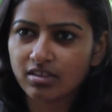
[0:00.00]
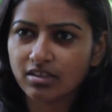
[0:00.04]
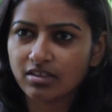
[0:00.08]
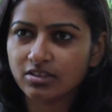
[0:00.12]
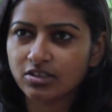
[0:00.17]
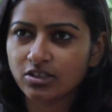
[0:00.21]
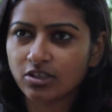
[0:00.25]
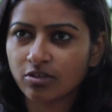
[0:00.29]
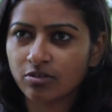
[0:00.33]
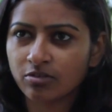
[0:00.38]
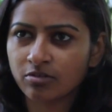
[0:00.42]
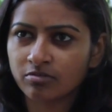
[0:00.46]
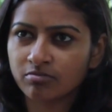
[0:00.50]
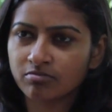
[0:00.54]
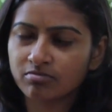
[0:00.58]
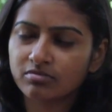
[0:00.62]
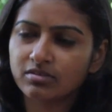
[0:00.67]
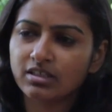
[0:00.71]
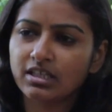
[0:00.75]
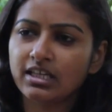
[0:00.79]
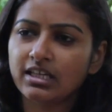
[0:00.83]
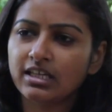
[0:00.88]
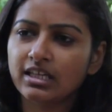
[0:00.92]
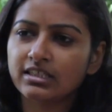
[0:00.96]
So
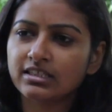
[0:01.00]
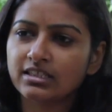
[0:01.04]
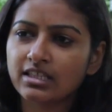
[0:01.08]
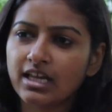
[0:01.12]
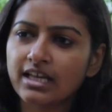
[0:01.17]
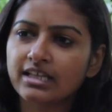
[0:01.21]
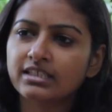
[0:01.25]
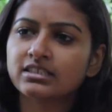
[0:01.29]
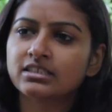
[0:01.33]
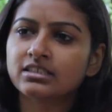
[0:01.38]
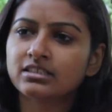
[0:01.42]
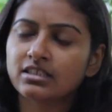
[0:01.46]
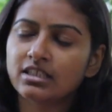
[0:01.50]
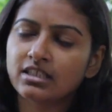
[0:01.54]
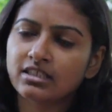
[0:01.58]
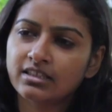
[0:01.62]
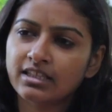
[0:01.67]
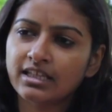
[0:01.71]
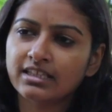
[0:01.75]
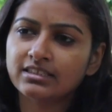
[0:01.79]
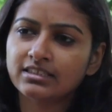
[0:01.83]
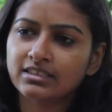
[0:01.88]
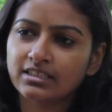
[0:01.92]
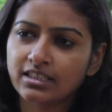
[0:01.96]
as in
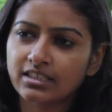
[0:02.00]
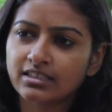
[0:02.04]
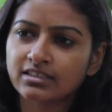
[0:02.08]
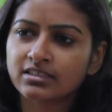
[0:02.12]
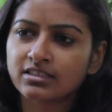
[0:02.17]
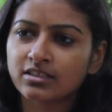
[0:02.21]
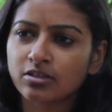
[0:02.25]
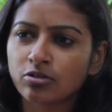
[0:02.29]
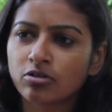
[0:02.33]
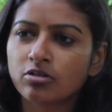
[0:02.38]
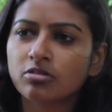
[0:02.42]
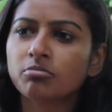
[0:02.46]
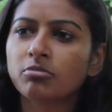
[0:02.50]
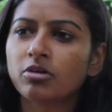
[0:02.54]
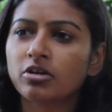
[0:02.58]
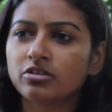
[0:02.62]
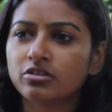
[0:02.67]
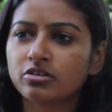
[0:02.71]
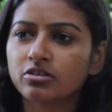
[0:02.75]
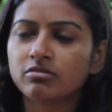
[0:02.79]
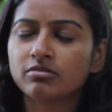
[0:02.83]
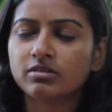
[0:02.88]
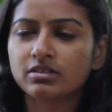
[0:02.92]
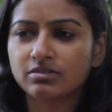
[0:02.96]
that sense, the whole
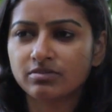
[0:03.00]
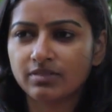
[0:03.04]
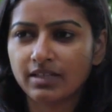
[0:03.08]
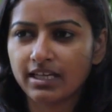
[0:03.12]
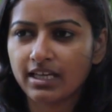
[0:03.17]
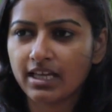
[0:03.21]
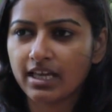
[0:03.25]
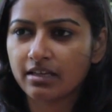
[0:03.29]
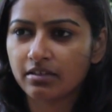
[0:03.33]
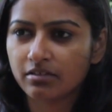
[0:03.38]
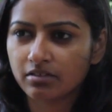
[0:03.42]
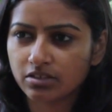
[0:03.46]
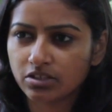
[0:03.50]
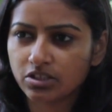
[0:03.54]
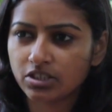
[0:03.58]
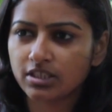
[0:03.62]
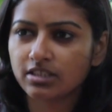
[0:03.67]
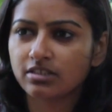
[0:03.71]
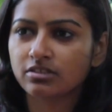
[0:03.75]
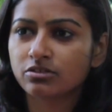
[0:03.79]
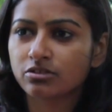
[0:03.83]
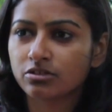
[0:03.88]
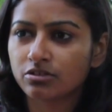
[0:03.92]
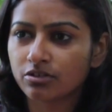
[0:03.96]
module was very
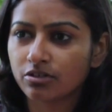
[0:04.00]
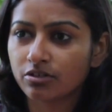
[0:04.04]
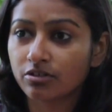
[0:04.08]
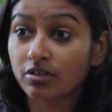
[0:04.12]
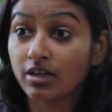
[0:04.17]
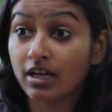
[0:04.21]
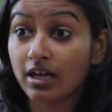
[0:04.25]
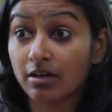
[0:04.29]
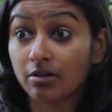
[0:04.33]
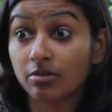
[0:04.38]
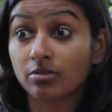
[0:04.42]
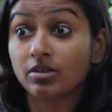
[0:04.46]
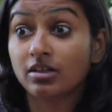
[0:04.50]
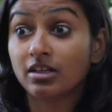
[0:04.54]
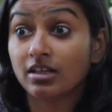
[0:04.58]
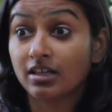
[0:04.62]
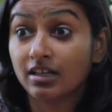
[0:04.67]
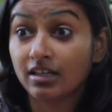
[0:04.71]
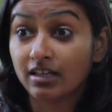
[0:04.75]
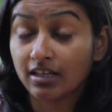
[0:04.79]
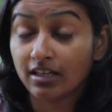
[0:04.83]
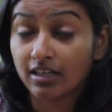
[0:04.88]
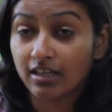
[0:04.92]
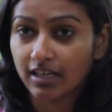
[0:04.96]
enriching to know how
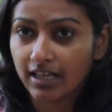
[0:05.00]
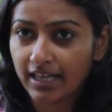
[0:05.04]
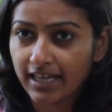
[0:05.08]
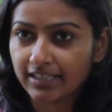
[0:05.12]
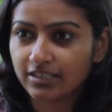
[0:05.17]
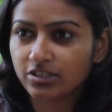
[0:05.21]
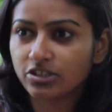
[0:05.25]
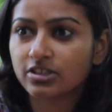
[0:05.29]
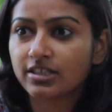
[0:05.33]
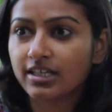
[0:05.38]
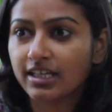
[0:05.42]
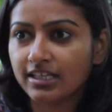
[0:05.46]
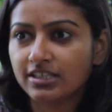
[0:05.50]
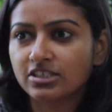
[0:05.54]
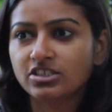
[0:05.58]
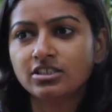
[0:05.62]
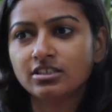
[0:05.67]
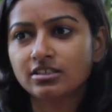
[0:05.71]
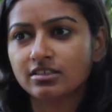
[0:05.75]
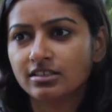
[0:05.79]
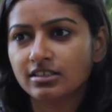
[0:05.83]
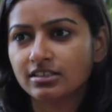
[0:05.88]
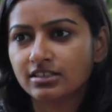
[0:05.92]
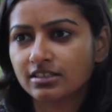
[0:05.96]

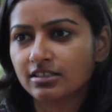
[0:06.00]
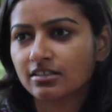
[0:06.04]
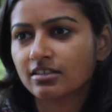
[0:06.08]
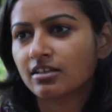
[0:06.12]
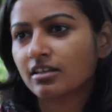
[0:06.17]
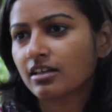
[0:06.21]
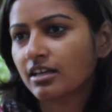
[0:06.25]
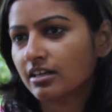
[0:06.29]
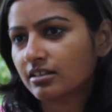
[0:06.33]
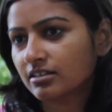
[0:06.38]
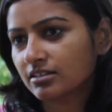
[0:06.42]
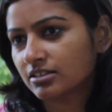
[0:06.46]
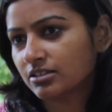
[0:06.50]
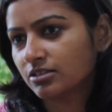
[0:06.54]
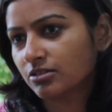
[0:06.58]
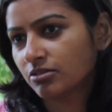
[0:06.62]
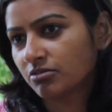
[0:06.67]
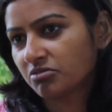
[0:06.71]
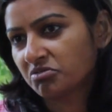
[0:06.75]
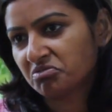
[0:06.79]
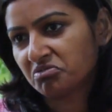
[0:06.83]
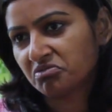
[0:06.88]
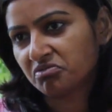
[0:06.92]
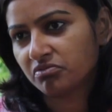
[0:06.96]
education is the crux
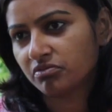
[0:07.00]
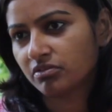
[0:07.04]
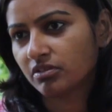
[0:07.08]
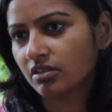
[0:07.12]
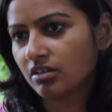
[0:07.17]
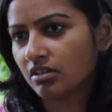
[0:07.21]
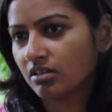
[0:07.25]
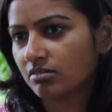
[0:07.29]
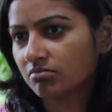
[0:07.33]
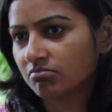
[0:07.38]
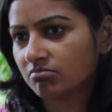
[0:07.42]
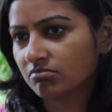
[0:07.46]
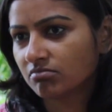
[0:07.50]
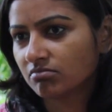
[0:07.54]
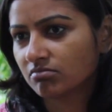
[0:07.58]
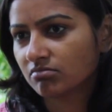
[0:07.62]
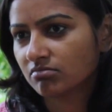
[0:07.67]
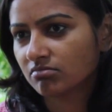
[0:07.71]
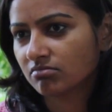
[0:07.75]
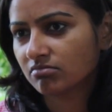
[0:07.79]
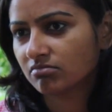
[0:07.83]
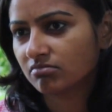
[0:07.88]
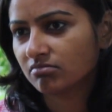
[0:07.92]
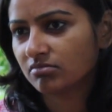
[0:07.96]
of
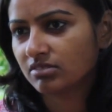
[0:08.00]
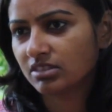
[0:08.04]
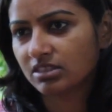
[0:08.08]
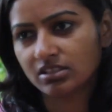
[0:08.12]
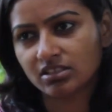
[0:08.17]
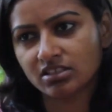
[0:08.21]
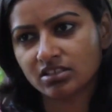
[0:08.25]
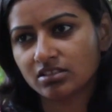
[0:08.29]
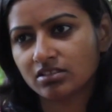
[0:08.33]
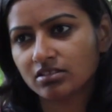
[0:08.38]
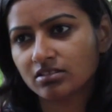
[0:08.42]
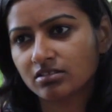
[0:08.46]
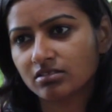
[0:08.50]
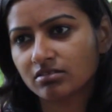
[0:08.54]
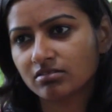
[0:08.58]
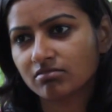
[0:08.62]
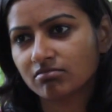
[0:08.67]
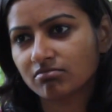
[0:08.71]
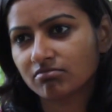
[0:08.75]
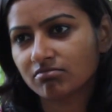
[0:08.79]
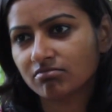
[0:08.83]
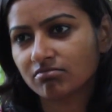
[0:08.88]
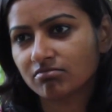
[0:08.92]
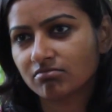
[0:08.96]
this
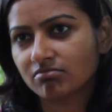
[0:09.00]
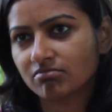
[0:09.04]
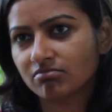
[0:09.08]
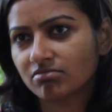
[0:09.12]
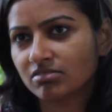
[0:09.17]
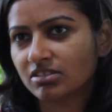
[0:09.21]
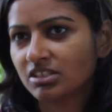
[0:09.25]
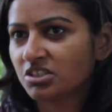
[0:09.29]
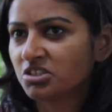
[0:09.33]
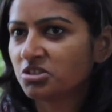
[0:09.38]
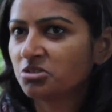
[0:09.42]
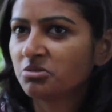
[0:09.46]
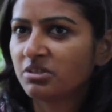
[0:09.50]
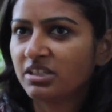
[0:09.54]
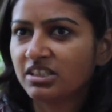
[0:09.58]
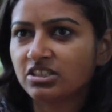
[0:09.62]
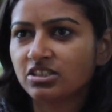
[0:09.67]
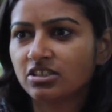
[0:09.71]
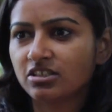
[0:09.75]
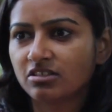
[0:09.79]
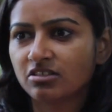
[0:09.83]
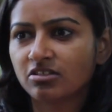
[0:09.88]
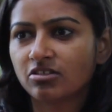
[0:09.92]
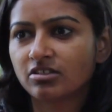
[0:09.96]

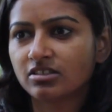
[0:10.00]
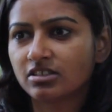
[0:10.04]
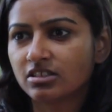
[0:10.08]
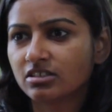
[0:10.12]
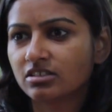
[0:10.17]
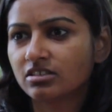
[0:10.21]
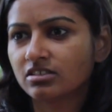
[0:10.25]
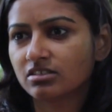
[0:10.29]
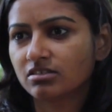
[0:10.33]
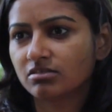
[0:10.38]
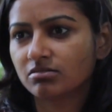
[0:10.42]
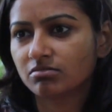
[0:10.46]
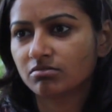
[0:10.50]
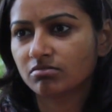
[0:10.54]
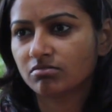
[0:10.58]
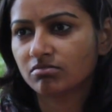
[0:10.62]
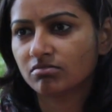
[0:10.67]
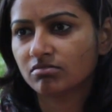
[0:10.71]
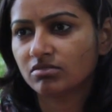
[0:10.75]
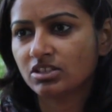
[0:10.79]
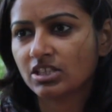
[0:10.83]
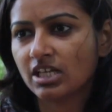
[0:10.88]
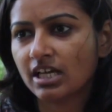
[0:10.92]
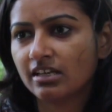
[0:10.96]
situation or this
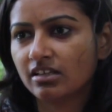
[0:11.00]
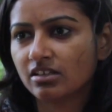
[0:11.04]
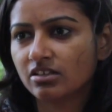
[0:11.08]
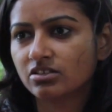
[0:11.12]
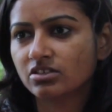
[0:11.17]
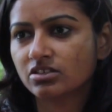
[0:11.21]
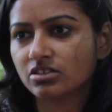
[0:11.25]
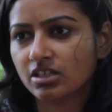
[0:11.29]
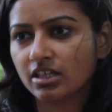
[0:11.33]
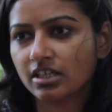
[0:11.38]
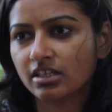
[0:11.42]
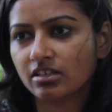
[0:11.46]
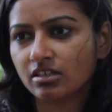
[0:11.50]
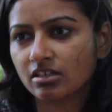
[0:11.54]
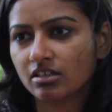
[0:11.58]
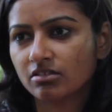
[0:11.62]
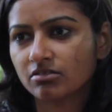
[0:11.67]
challenge. Right?